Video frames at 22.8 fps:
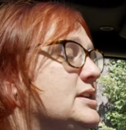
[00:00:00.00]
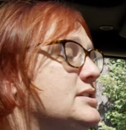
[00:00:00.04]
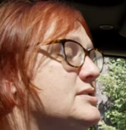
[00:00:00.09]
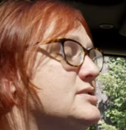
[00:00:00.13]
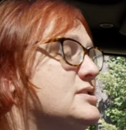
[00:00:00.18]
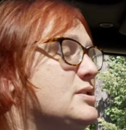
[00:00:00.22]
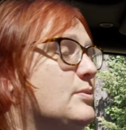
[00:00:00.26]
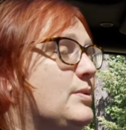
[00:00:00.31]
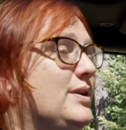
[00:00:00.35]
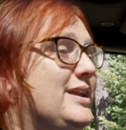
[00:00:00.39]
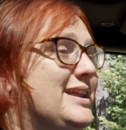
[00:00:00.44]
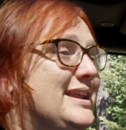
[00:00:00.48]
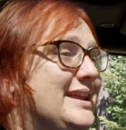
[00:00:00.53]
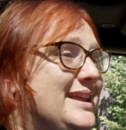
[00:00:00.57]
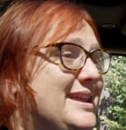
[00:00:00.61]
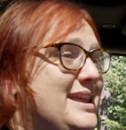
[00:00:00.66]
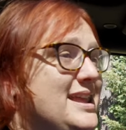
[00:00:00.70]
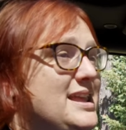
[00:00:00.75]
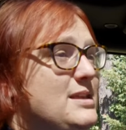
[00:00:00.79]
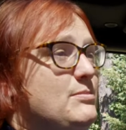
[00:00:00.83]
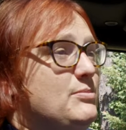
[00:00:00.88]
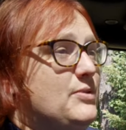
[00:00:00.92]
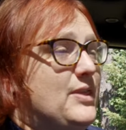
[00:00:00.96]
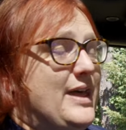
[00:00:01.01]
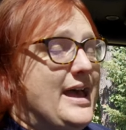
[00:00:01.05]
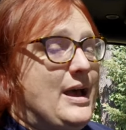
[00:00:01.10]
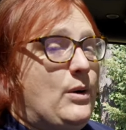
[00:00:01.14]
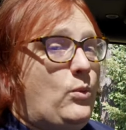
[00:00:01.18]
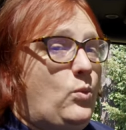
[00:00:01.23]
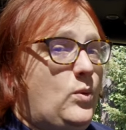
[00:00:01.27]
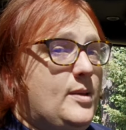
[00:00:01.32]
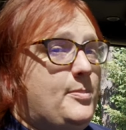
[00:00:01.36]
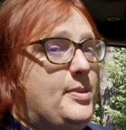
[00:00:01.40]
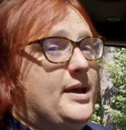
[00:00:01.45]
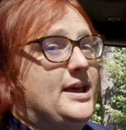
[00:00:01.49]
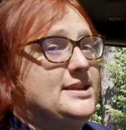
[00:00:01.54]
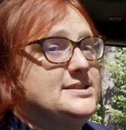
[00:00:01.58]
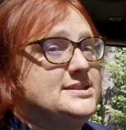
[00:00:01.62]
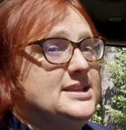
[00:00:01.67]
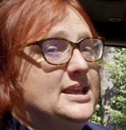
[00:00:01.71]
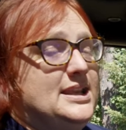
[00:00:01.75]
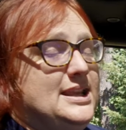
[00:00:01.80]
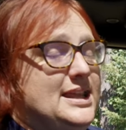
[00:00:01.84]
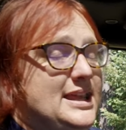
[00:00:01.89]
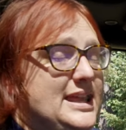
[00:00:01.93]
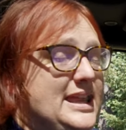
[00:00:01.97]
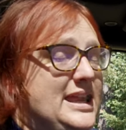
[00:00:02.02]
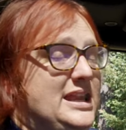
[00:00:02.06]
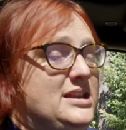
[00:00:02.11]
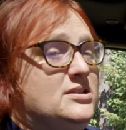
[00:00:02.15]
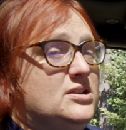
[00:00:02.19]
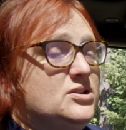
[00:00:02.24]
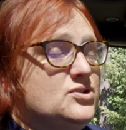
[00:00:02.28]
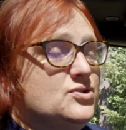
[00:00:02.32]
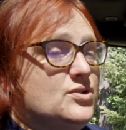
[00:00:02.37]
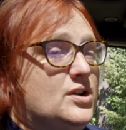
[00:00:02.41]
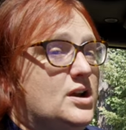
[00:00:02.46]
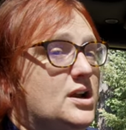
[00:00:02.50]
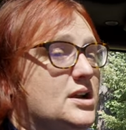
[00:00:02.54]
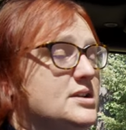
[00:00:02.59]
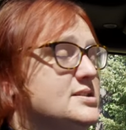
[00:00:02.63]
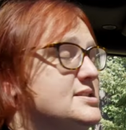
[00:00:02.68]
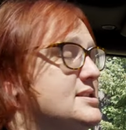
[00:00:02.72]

So we're going to keep that whip antenna in the truck.